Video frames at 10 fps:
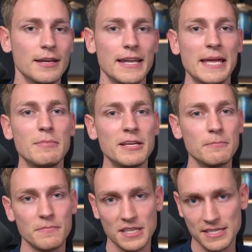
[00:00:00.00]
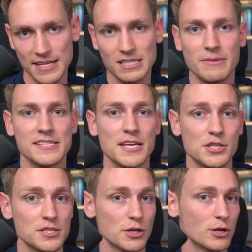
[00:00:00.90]
Namely, these
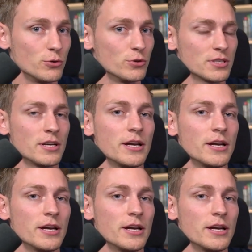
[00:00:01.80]
customizations include